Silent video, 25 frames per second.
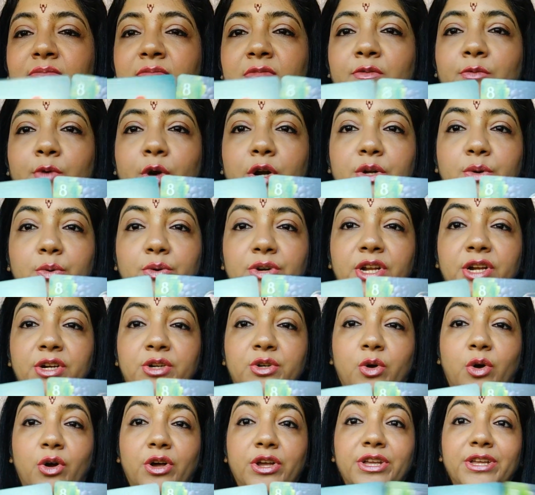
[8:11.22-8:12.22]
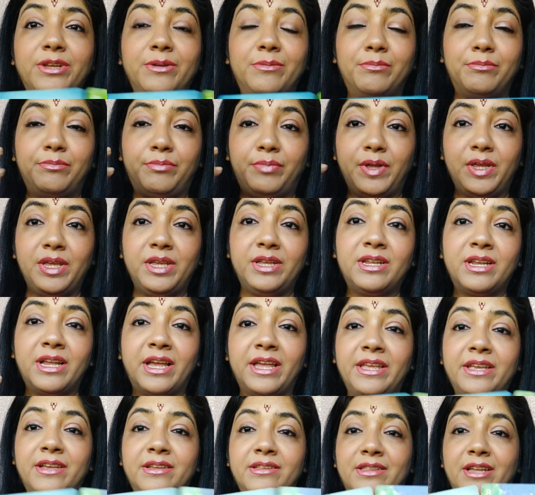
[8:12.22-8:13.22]
what could a toy be
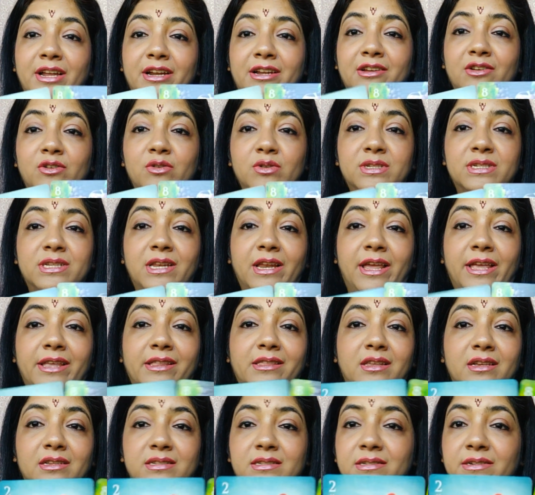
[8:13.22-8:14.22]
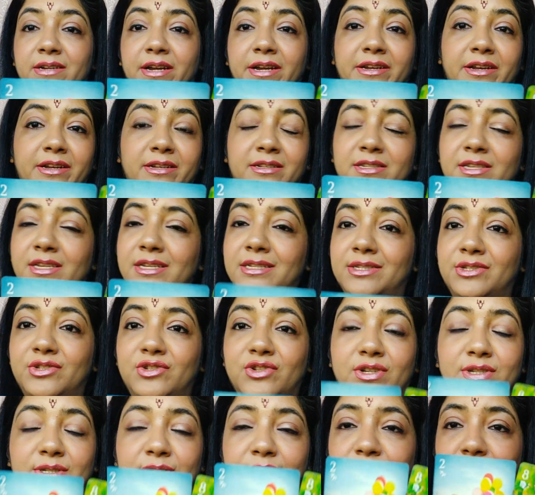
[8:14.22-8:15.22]
like that looks like this, right? It's
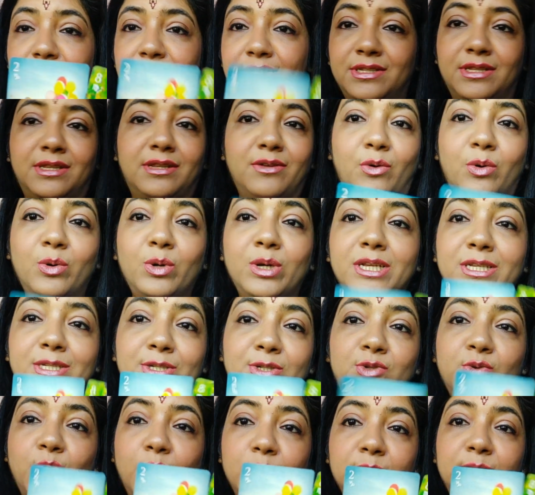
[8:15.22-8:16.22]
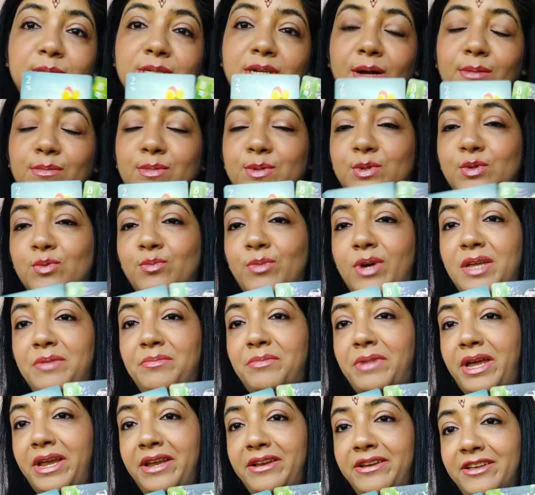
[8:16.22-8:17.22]
just only stones comes to my
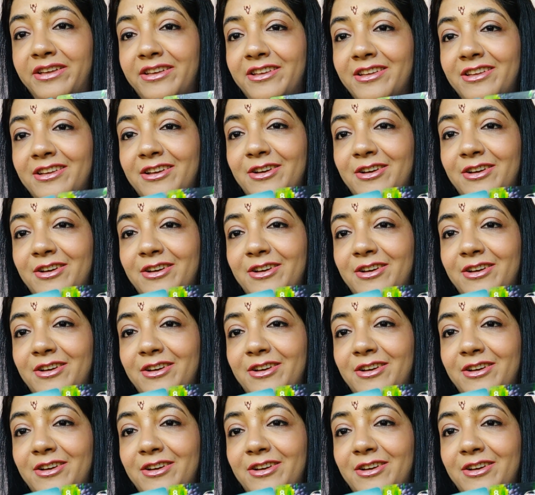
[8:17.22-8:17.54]
mind.